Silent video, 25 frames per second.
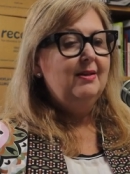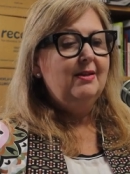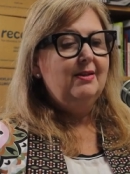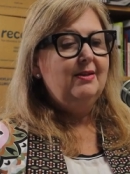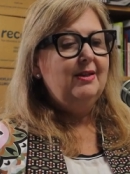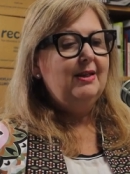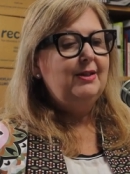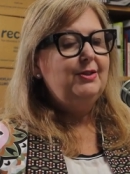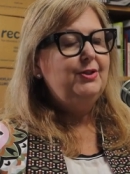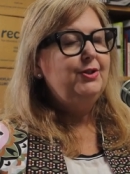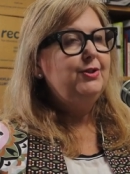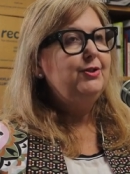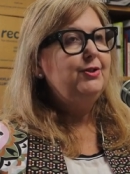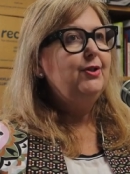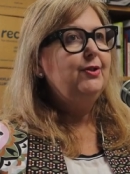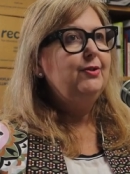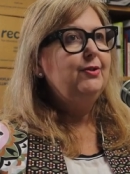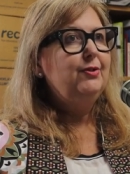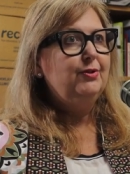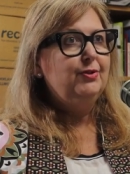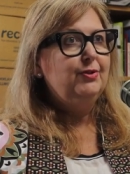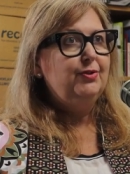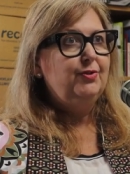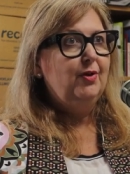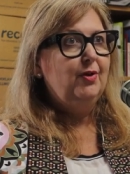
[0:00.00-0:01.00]
The things you
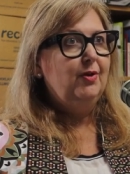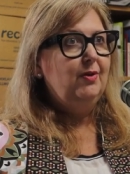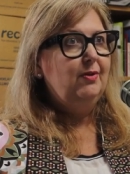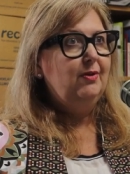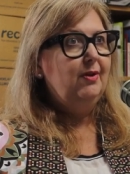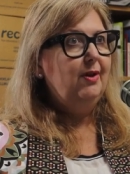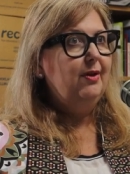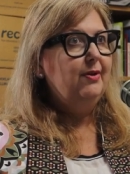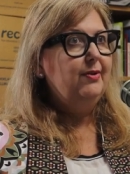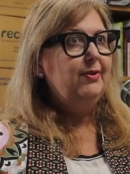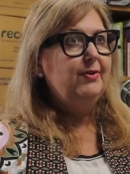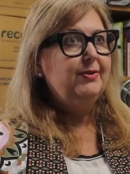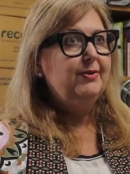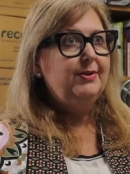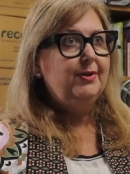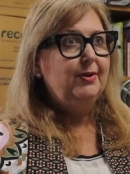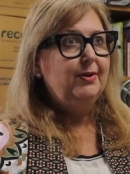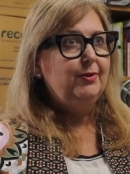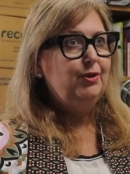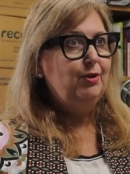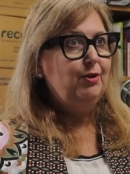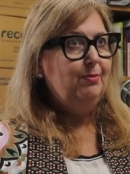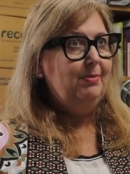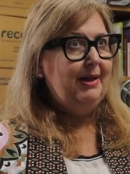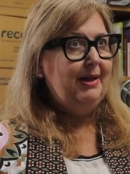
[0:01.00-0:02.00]
don't control are your
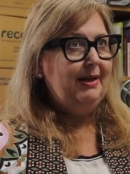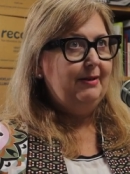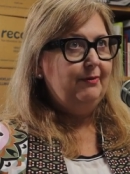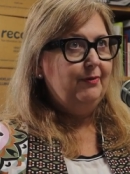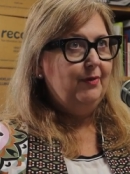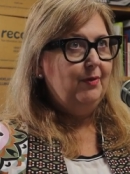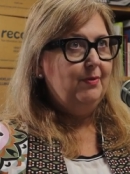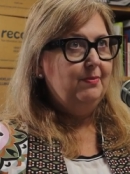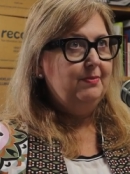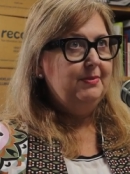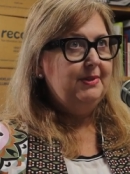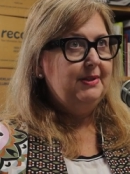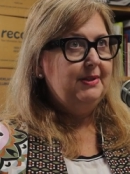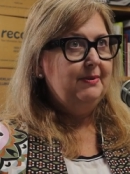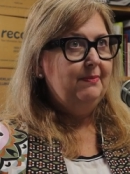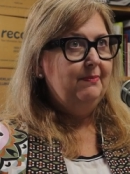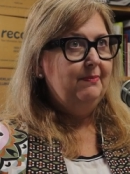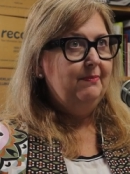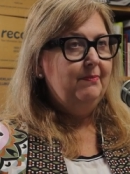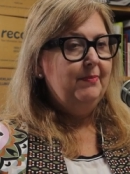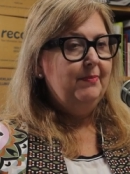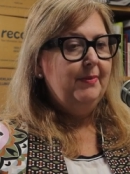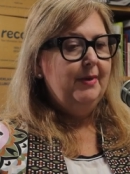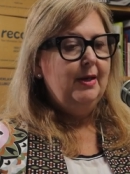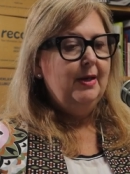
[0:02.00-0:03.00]
social platforms.
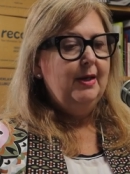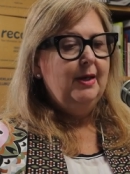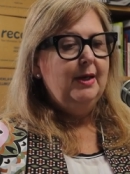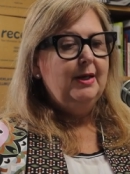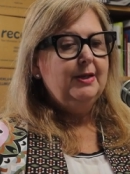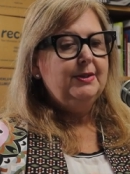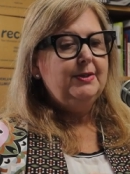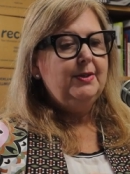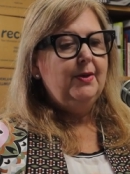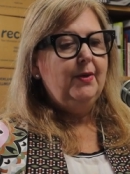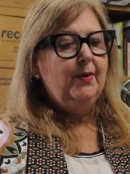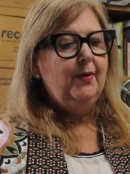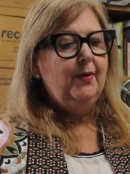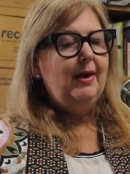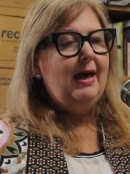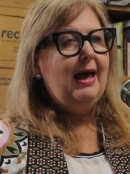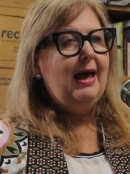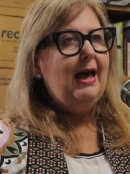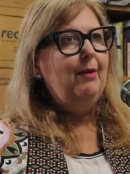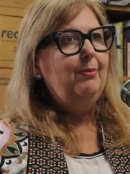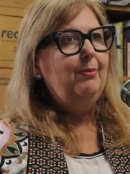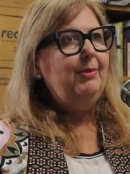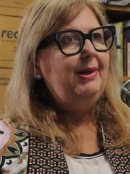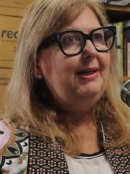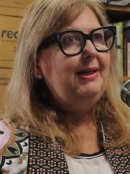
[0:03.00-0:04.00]
So,
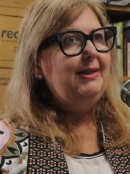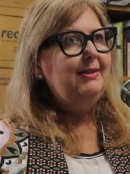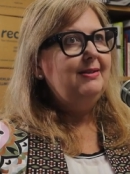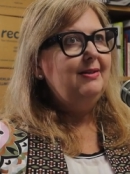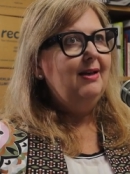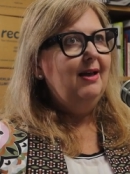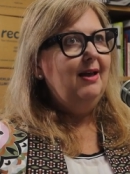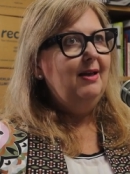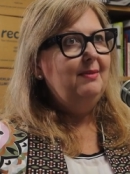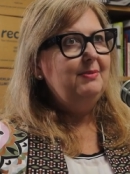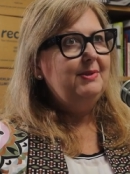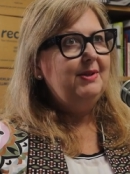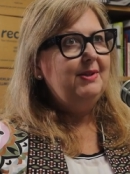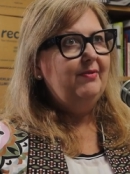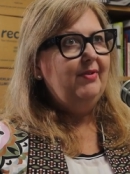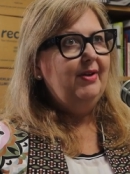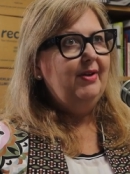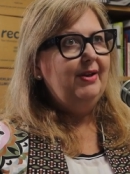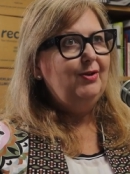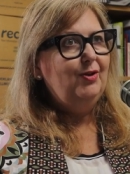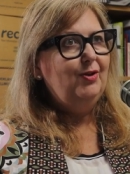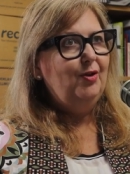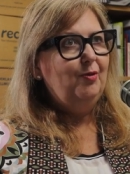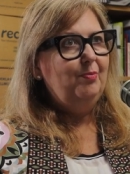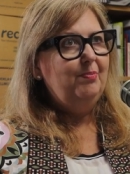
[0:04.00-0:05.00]
how many times have
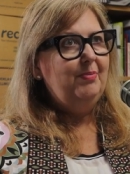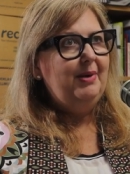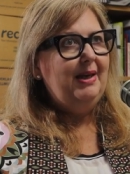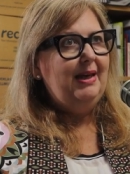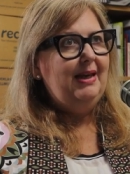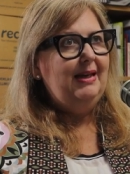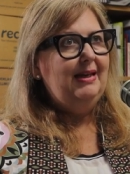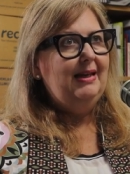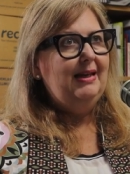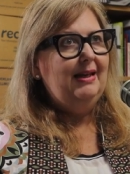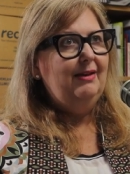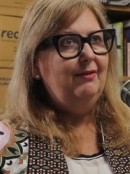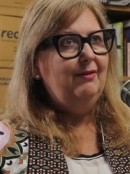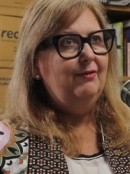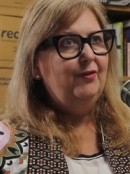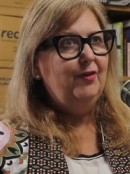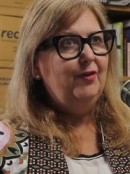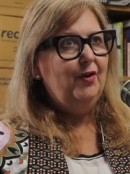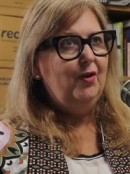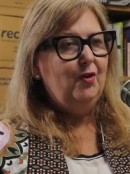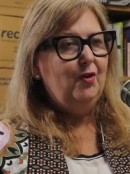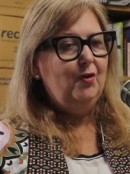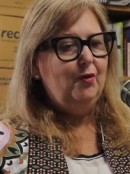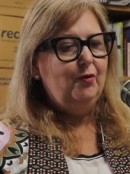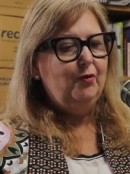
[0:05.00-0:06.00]
I not been
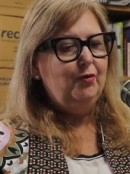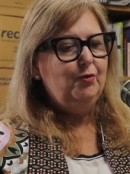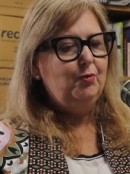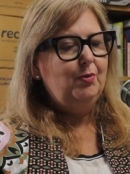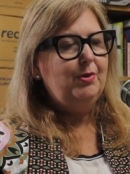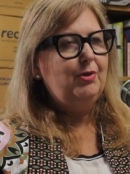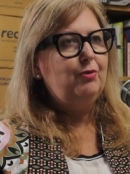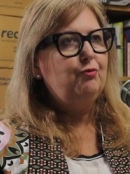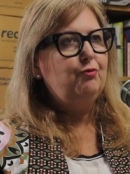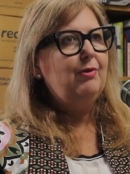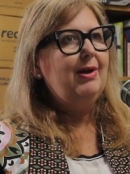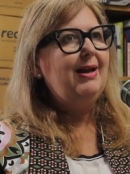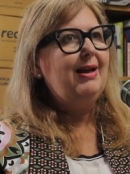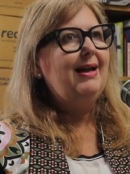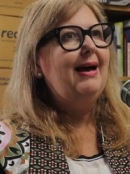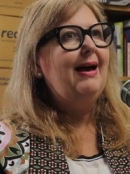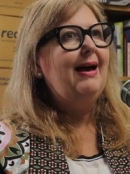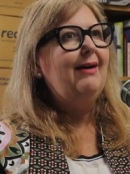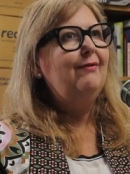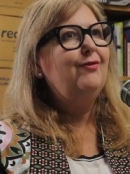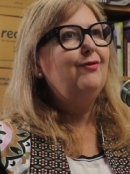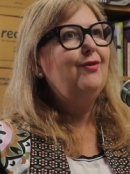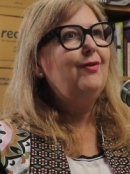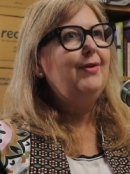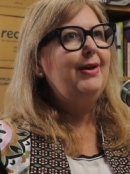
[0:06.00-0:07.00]
involved with
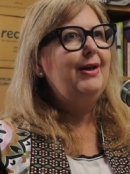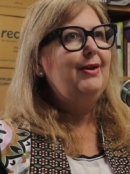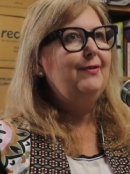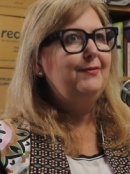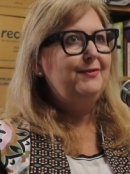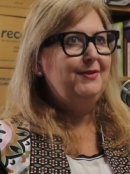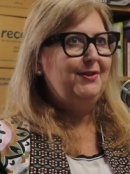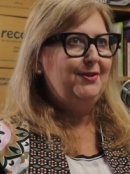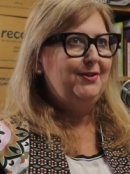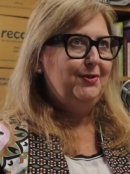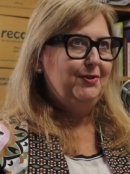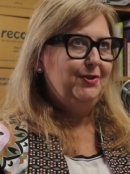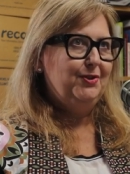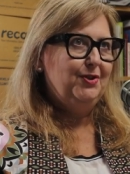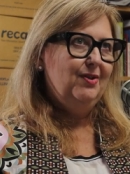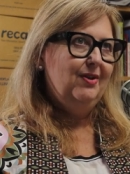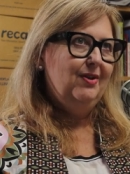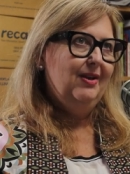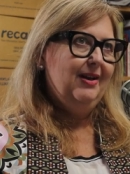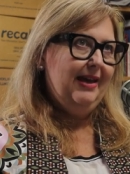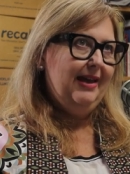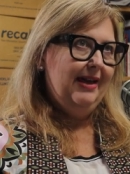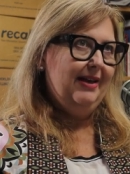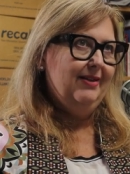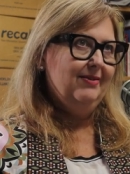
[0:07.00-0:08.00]
recovery of
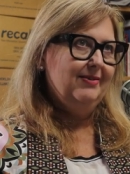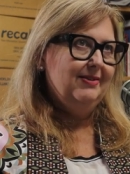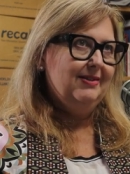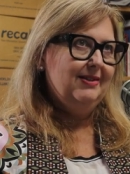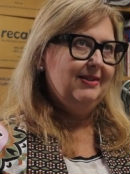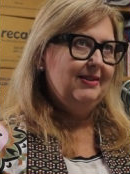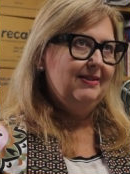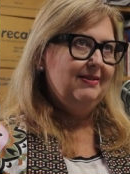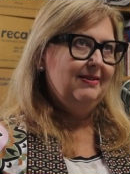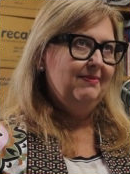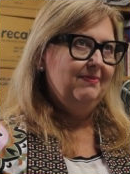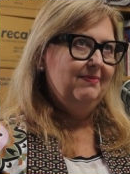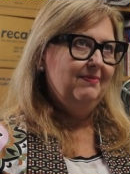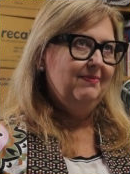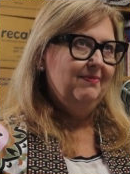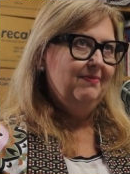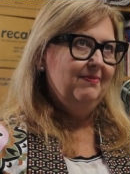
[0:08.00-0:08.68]
social accounts?